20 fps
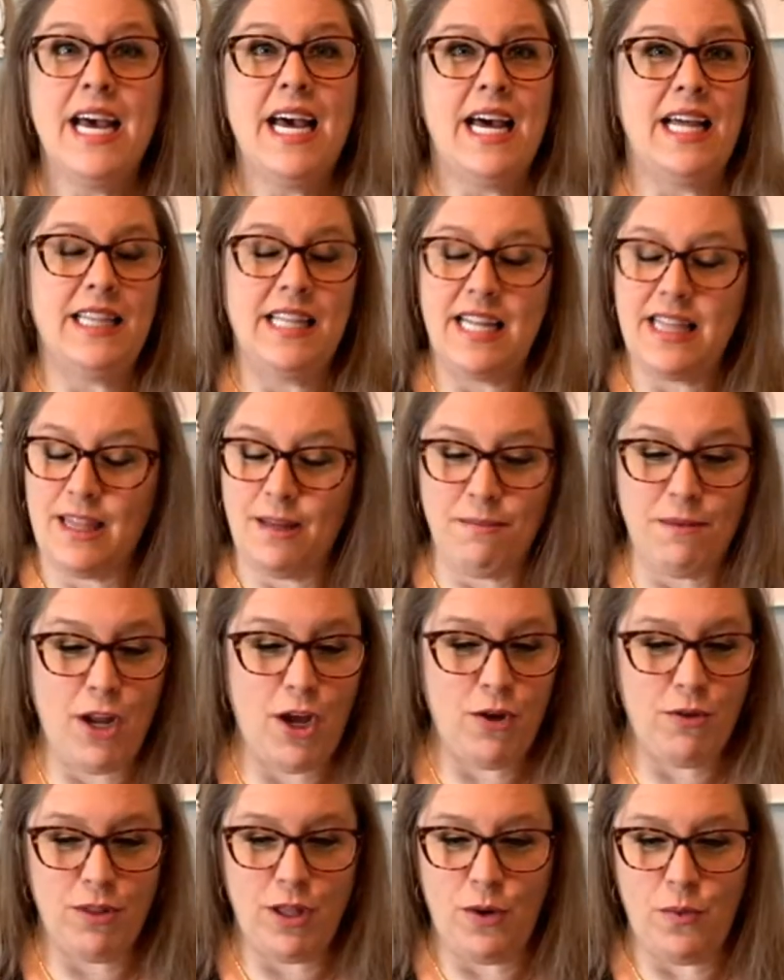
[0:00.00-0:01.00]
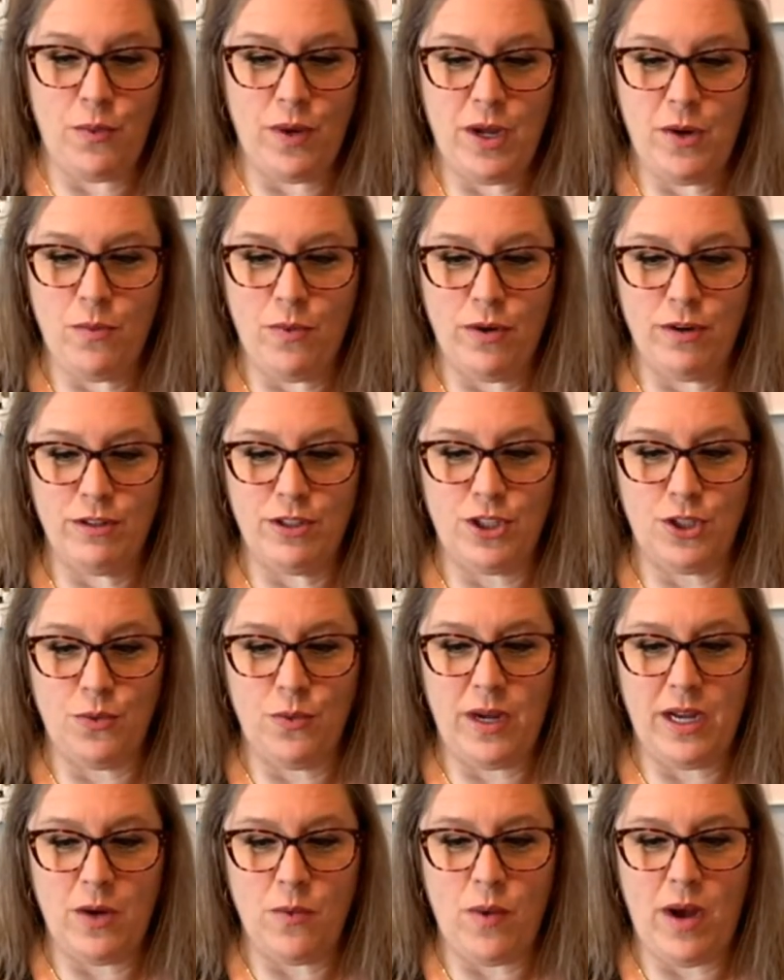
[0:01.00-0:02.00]
and let them know that we were
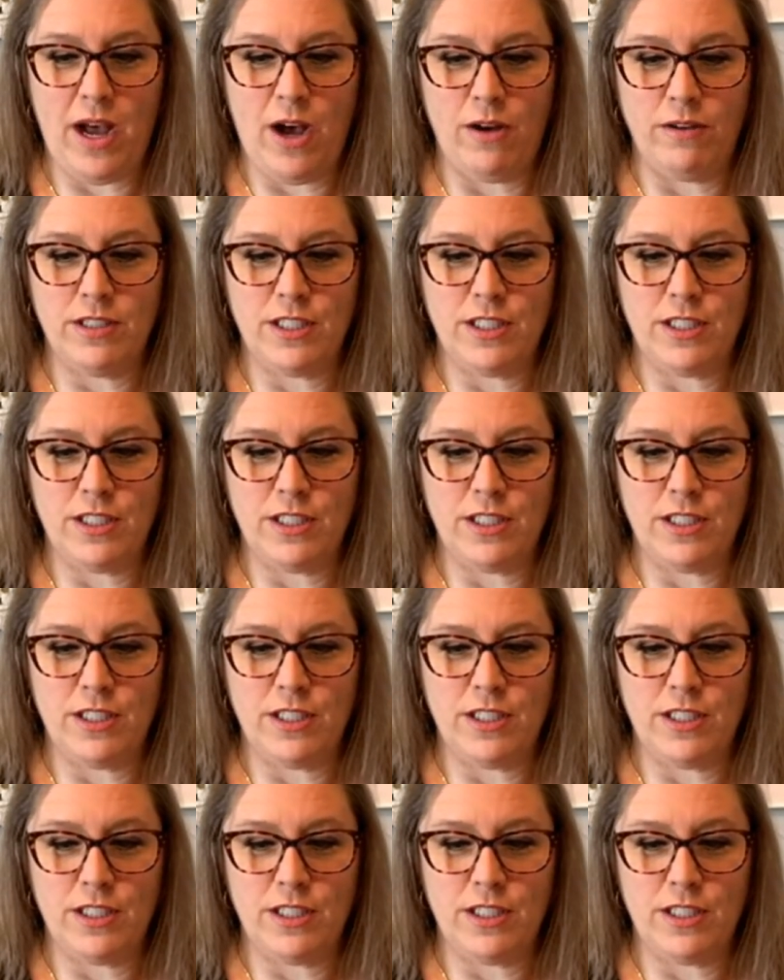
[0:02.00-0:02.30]
doing well.